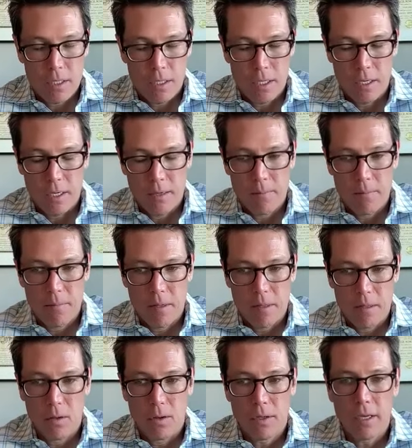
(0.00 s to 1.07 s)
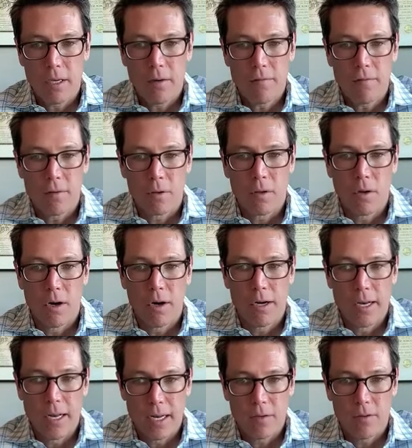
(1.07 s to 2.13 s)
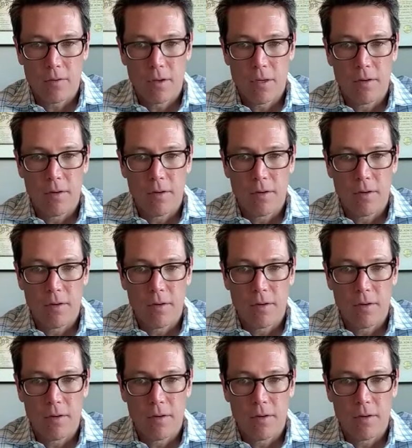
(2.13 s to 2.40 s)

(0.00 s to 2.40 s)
um, looking for our next